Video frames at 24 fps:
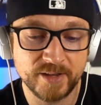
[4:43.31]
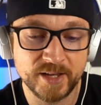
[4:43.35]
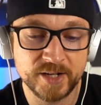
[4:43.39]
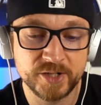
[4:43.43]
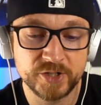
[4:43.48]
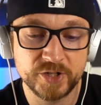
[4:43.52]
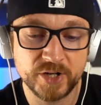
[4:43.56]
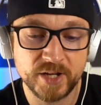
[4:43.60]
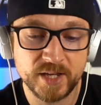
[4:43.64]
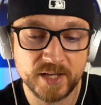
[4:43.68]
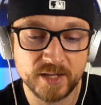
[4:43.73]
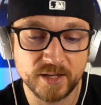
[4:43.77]
and
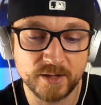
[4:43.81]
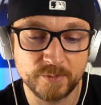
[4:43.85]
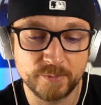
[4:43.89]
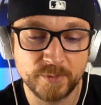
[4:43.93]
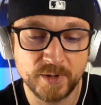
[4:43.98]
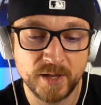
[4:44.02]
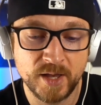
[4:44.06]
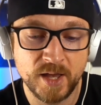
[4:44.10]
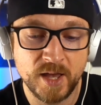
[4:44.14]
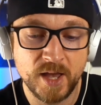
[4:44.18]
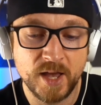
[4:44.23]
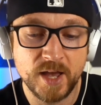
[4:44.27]

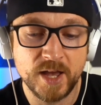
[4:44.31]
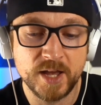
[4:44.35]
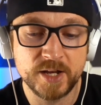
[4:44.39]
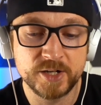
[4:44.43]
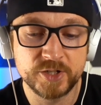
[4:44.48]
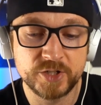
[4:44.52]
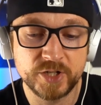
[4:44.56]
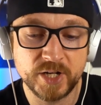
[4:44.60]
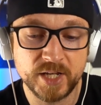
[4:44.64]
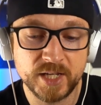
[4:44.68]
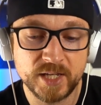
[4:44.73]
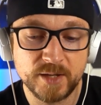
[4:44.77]

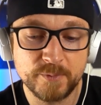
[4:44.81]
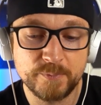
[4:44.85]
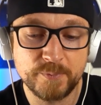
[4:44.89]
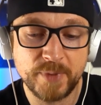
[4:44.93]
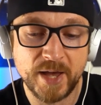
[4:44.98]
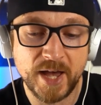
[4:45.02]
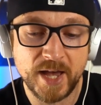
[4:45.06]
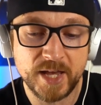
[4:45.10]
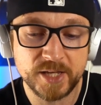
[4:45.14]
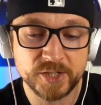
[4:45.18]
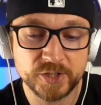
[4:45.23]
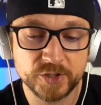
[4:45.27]
Jacob
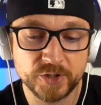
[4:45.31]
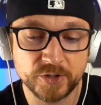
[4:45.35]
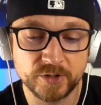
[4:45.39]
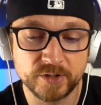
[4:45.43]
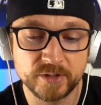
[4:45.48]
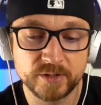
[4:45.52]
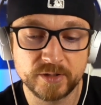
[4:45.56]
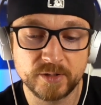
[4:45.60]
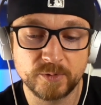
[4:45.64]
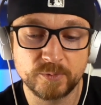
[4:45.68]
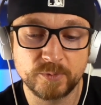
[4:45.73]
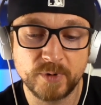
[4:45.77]

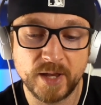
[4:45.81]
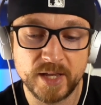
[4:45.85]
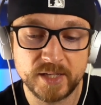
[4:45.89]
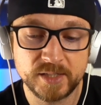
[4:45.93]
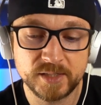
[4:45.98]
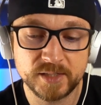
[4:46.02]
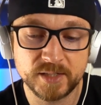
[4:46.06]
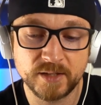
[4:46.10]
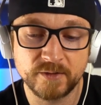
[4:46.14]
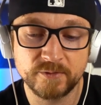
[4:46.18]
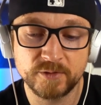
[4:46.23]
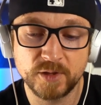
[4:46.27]
pastured the
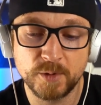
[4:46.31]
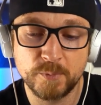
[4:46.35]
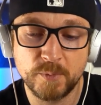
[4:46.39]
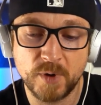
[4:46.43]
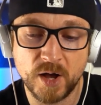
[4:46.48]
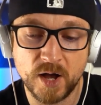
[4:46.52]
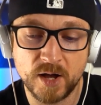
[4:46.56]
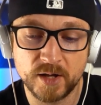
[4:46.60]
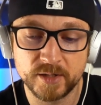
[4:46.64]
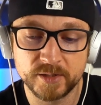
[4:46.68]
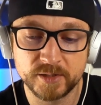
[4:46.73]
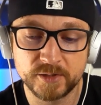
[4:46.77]
rest of
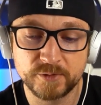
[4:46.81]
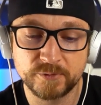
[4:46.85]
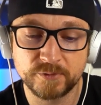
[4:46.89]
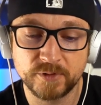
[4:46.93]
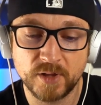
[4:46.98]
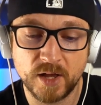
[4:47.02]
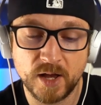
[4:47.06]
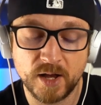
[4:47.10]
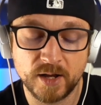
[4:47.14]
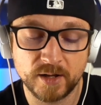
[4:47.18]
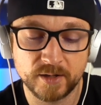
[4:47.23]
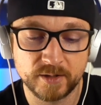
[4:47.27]
Laban's
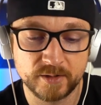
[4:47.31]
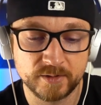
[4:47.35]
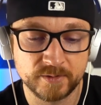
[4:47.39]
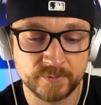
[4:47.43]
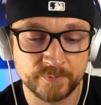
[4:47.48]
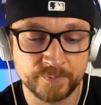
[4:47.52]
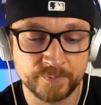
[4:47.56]
flock.